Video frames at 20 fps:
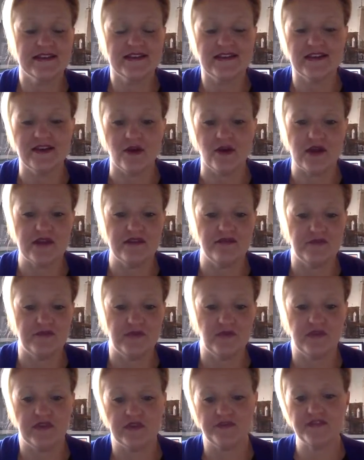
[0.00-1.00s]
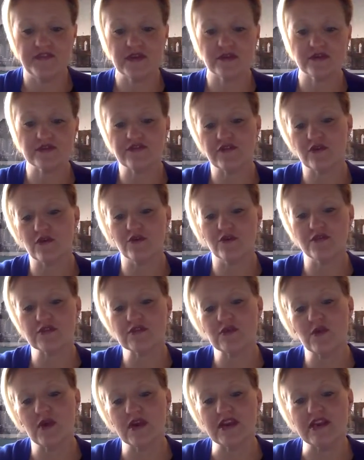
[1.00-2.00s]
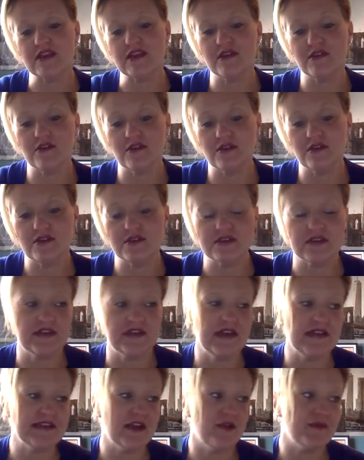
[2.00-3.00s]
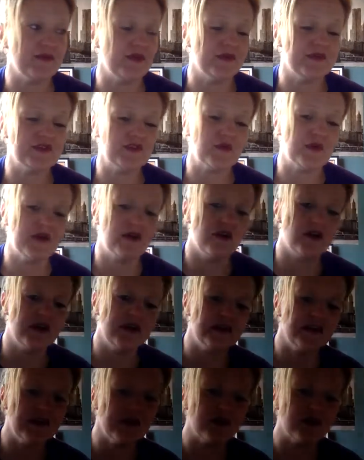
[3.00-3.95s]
I've been in the field for over 20 years, and they tell me what's going on in their